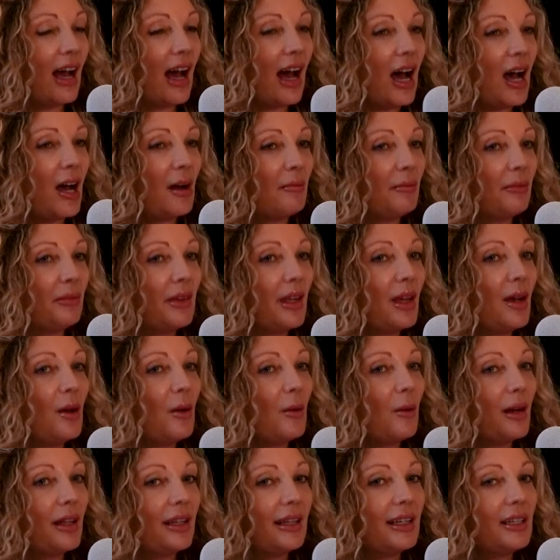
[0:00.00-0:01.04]
well.
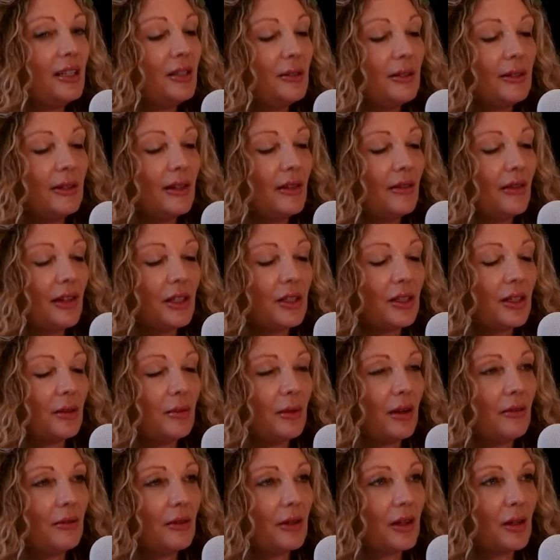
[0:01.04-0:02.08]
What led you to eventually
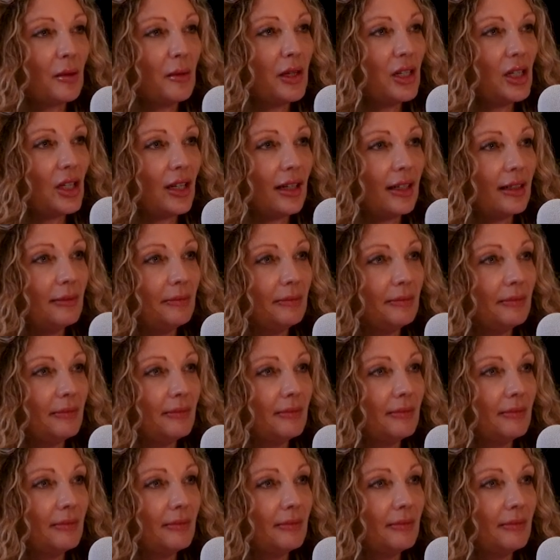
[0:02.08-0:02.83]
run for commissioner?